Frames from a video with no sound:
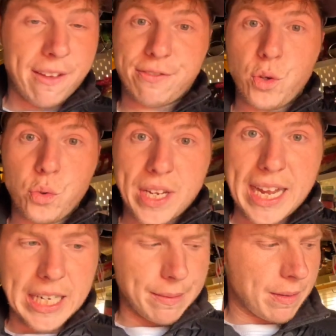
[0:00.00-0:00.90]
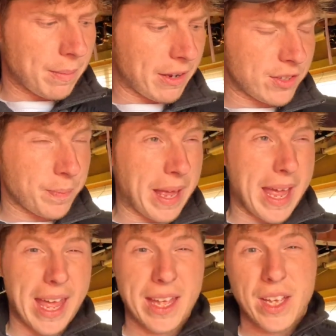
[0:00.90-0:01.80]
fuel tank and my
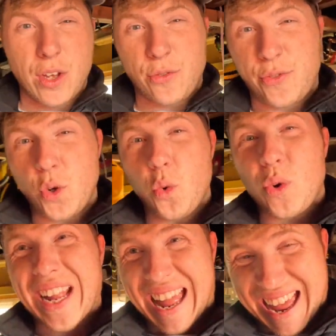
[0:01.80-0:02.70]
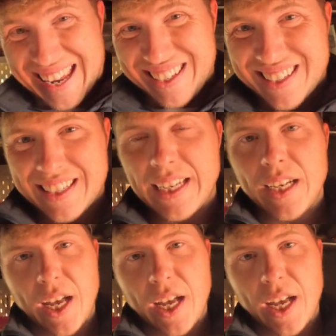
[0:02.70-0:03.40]
spare fuel cans,